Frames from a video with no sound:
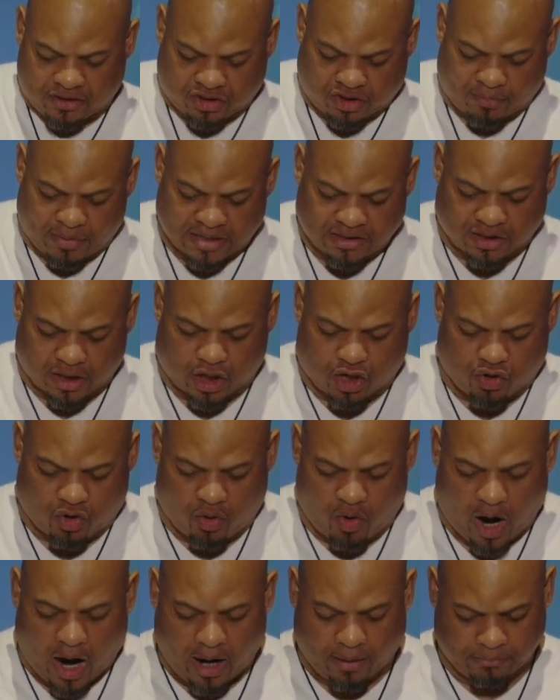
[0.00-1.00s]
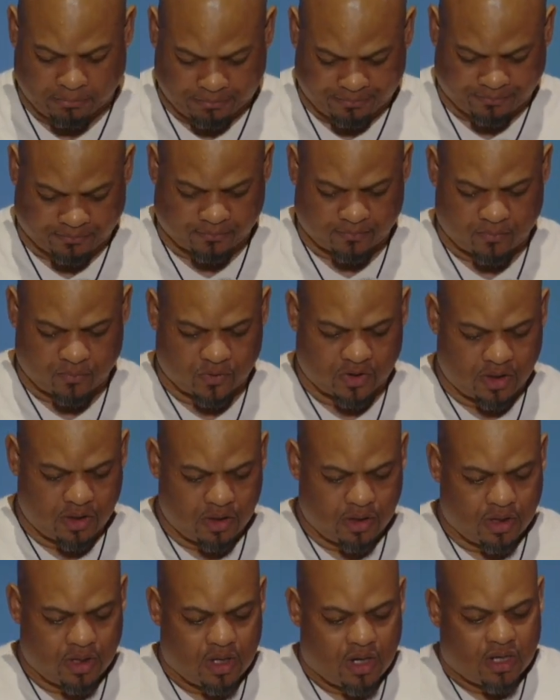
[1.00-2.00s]
Somebody say, grow up.
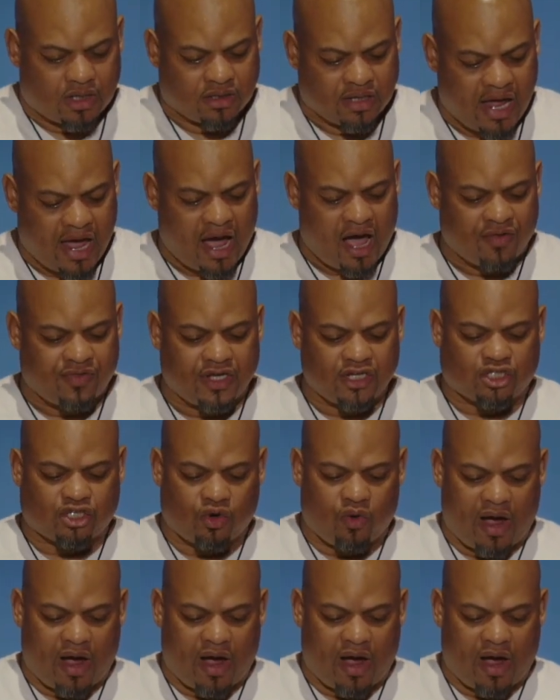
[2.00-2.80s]
Now that you